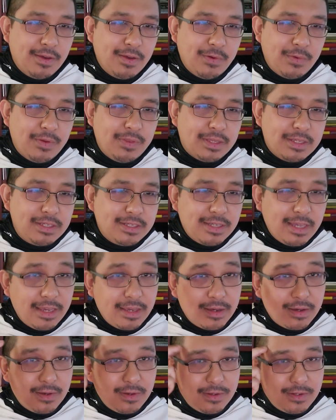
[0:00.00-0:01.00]
with the
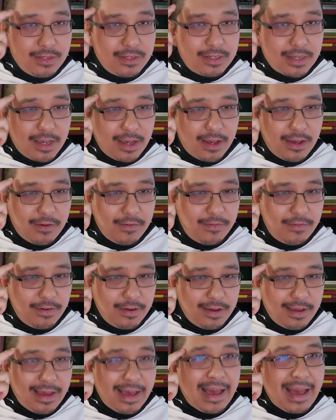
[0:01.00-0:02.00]
skills of
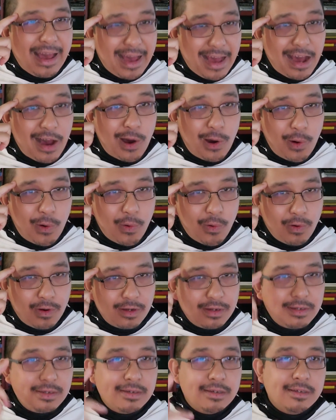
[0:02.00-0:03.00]
how
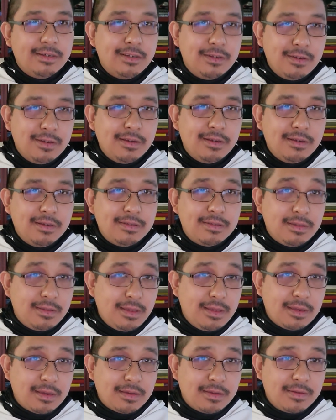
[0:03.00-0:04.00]
to
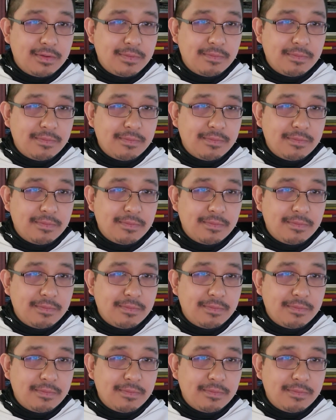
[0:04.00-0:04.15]
think.